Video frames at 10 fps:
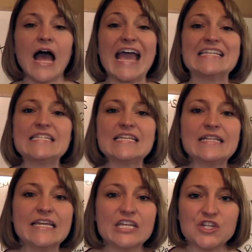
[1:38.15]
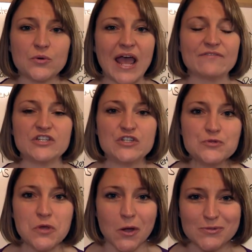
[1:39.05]
Ideally, you don't have to
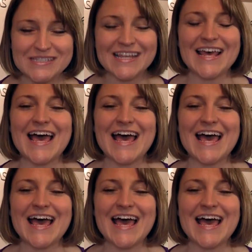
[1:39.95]
do those.